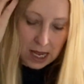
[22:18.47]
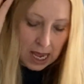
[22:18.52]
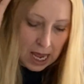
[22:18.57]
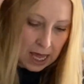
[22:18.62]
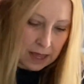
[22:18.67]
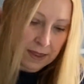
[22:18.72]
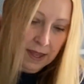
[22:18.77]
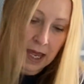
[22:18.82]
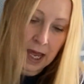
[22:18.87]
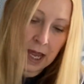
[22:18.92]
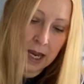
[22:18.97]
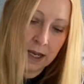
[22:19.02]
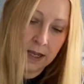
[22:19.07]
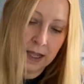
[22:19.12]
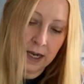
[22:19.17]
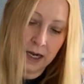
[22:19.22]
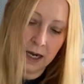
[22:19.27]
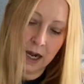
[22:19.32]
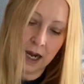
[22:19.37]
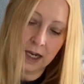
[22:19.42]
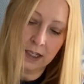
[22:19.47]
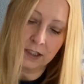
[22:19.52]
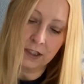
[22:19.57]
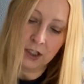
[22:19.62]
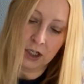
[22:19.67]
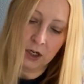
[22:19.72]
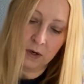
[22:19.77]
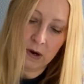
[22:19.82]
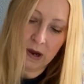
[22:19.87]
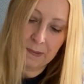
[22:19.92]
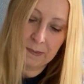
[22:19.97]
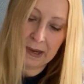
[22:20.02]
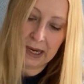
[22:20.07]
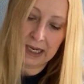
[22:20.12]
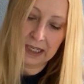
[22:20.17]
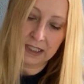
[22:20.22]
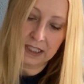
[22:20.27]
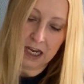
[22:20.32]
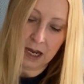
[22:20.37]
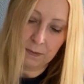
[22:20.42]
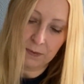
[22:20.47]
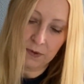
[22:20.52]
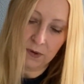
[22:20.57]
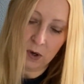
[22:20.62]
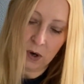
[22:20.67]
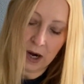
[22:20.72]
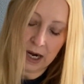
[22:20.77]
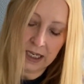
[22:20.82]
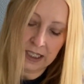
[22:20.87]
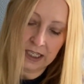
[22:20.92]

And then the last 2 I picked up, quite